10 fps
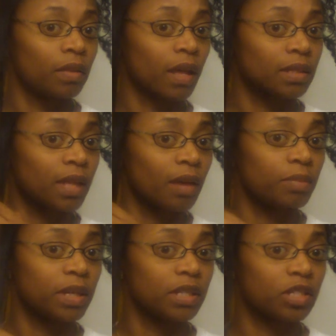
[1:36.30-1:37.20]
that's
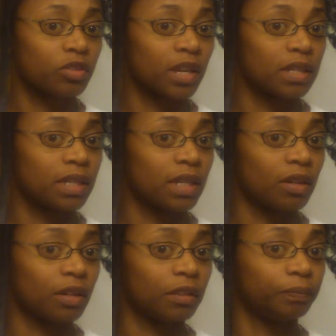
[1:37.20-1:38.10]
that piece straightened
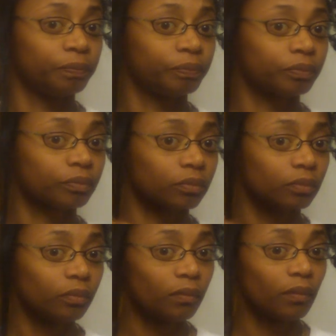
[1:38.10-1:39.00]
here.
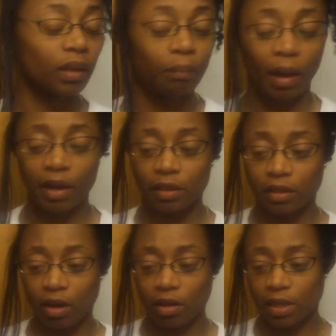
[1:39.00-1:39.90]
My
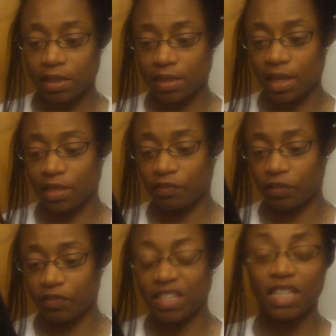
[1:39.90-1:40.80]
coloring iron is set to
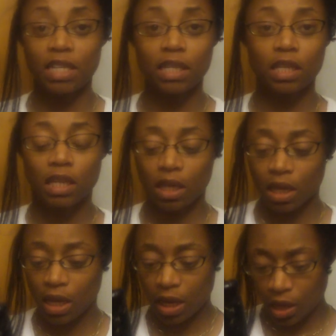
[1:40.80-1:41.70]
15.
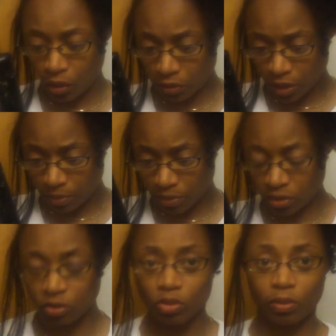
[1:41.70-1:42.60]
It goes up to